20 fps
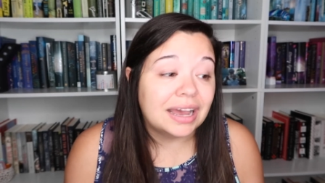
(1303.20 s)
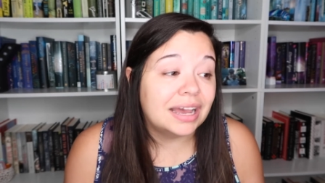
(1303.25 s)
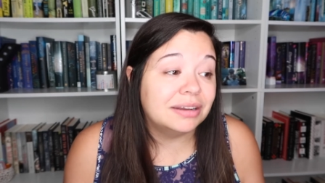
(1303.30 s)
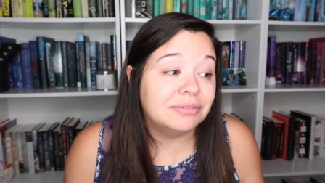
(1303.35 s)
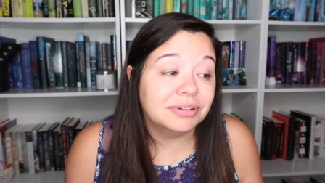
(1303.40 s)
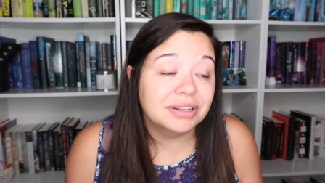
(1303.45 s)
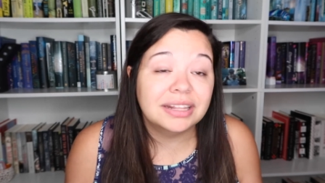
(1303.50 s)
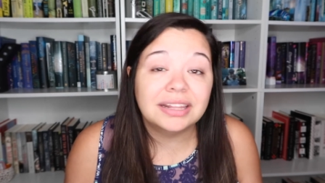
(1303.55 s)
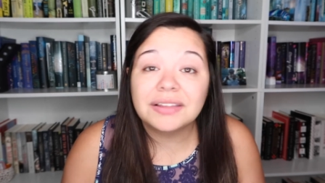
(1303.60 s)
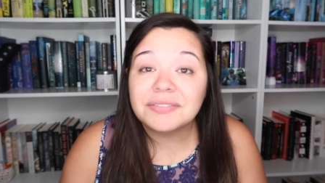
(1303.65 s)

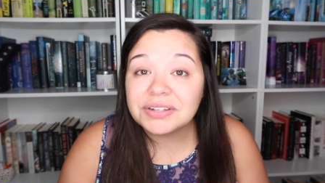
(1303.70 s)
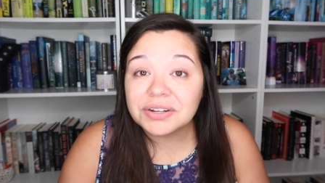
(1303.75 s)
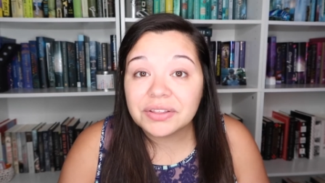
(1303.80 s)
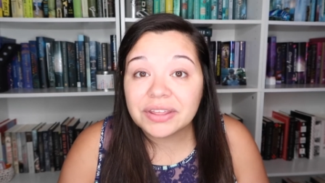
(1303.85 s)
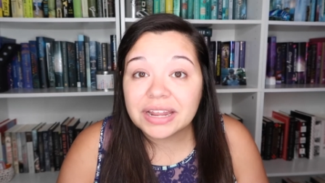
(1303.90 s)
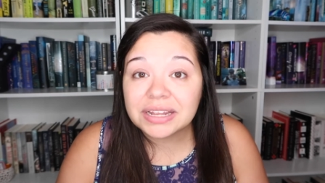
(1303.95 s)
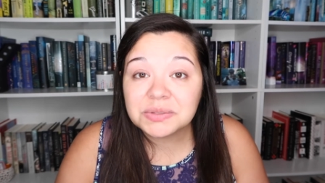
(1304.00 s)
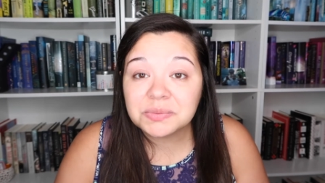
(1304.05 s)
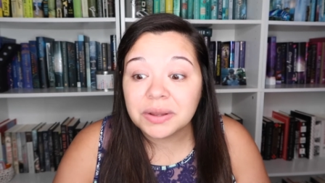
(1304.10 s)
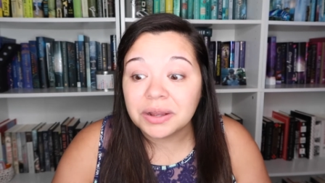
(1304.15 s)
I'd really love to know
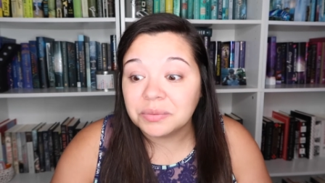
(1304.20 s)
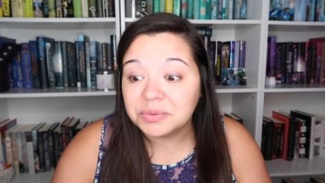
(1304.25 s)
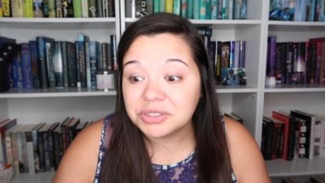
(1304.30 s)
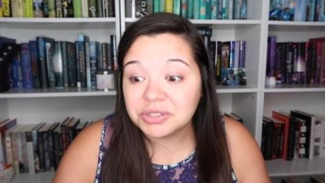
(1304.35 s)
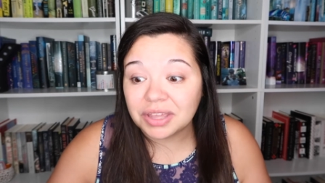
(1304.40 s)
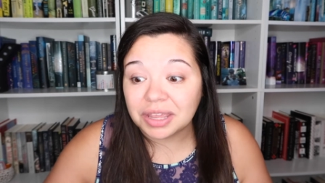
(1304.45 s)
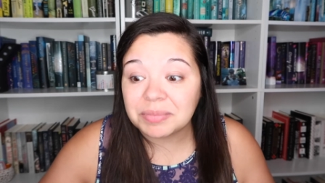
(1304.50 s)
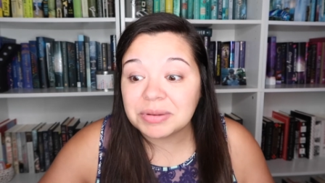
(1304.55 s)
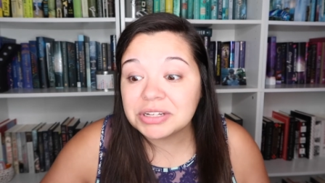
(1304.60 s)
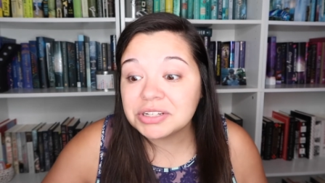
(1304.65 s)
that as well. Would
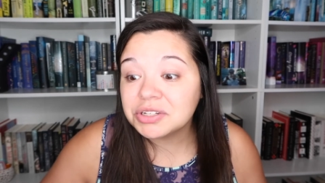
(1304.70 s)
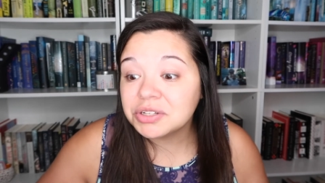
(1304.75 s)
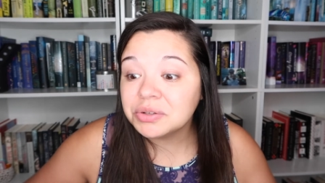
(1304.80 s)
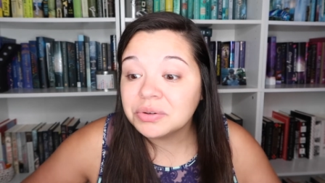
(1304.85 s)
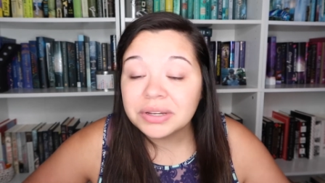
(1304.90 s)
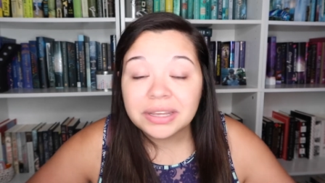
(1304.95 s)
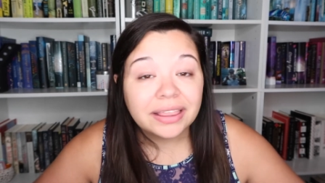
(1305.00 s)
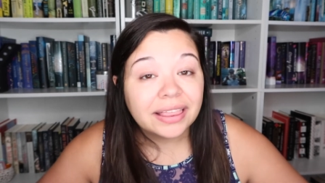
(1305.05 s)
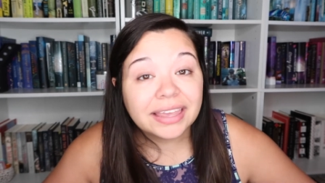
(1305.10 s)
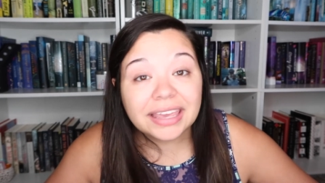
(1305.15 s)
you like me to
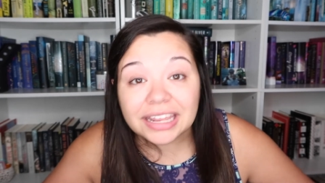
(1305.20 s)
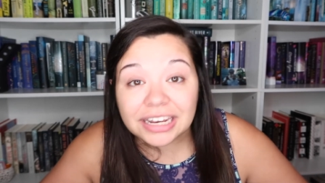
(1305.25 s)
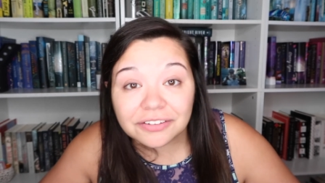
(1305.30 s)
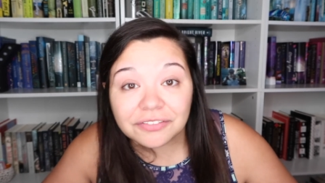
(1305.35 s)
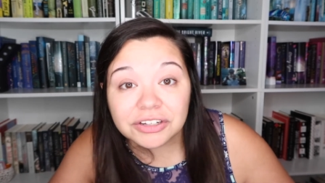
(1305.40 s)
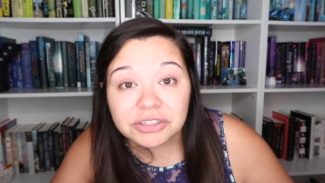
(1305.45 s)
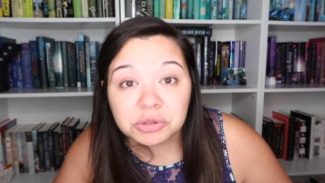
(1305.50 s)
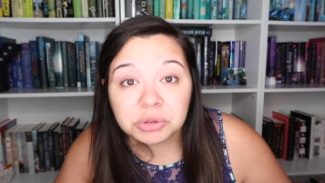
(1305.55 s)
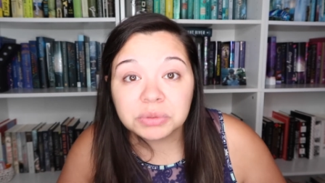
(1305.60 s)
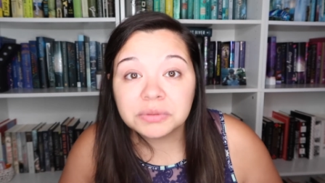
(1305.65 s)
do like
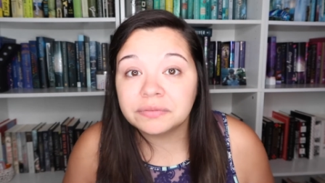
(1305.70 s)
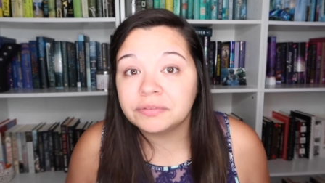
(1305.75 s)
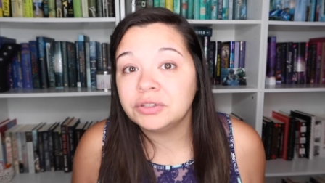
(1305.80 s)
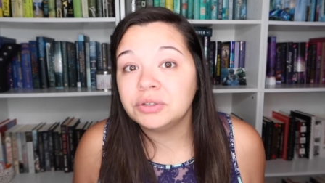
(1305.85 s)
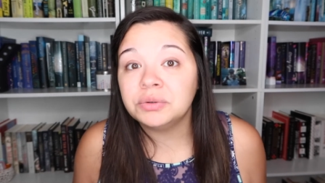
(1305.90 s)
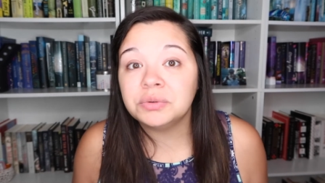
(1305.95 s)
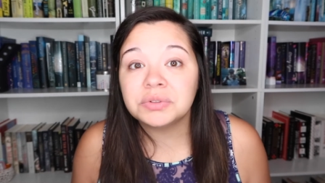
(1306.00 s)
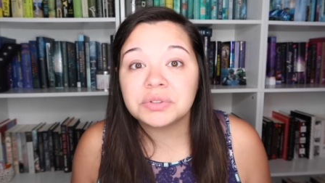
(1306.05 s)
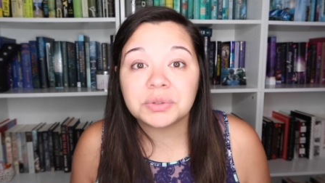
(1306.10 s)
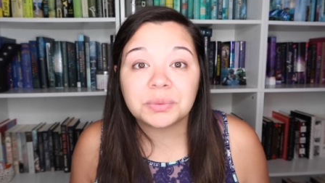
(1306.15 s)
individual
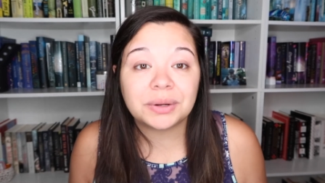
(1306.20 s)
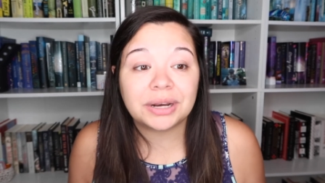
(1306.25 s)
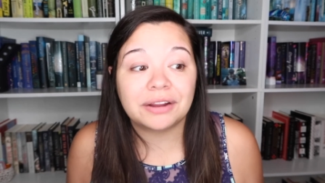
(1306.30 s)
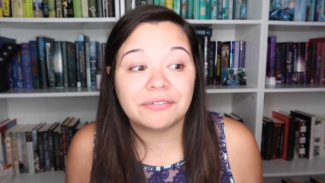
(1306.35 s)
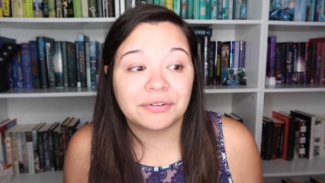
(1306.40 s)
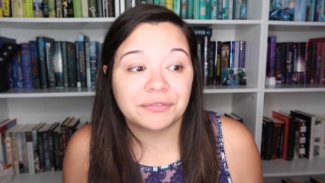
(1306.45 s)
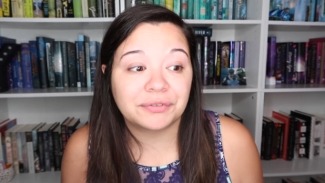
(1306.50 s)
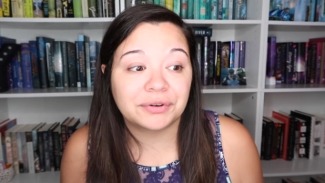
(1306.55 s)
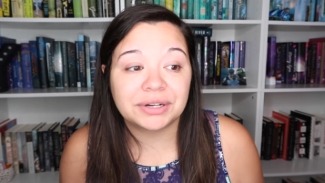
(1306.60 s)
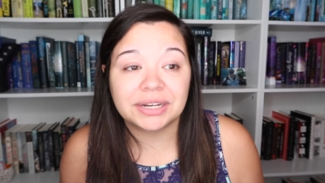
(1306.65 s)
reviews or
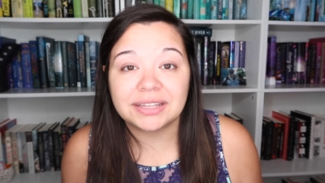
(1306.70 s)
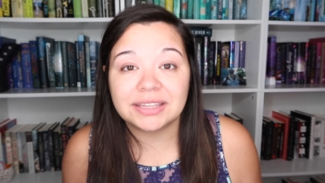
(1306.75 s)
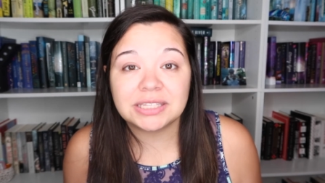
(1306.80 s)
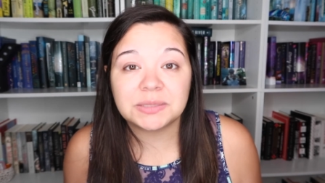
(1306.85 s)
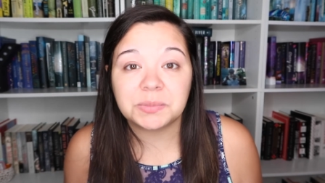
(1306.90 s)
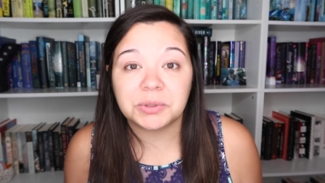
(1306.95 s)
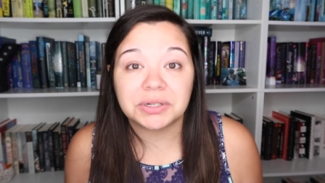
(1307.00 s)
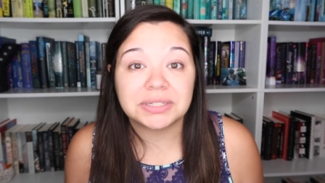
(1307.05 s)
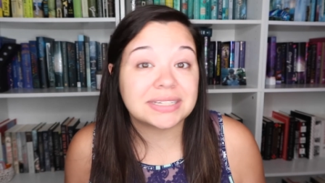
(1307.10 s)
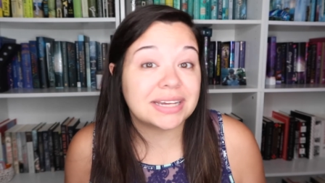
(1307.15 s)
whatever for any of
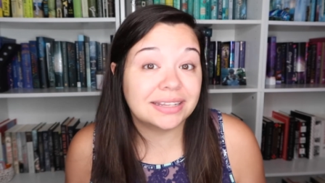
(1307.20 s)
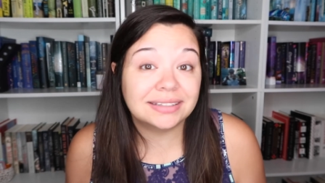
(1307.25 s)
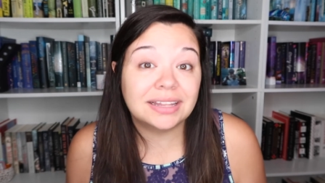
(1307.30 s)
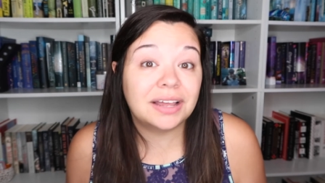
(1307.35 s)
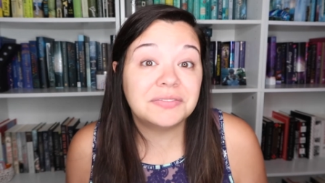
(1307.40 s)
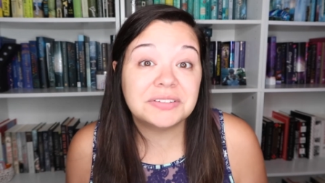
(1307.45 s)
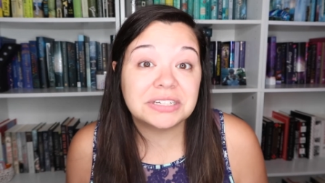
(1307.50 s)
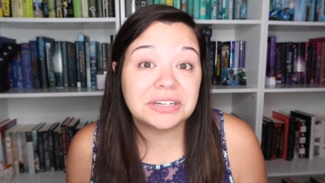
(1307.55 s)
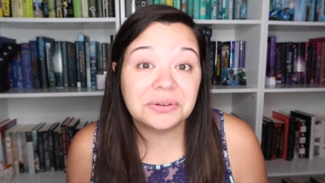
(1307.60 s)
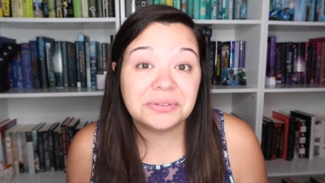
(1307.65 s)
these books? I'd
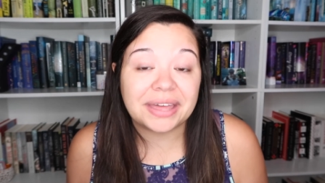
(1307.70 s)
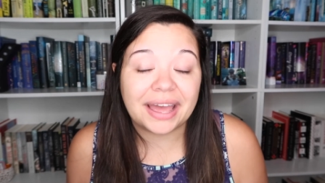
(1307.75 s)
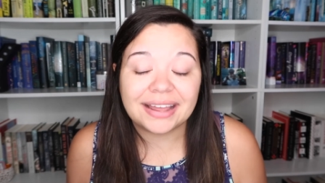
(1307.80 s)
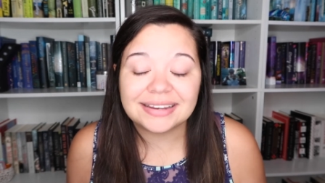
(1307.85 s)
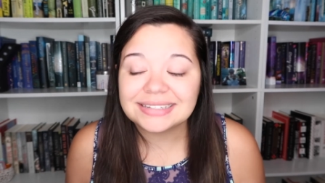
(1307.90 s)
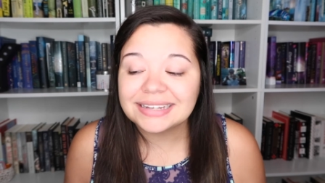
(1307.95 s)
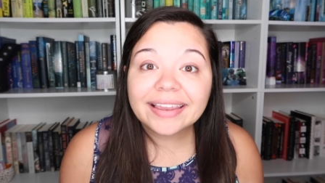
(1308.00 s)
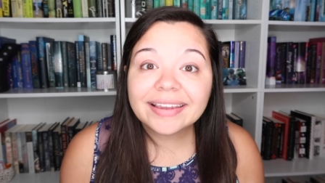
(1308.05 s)
love to know that.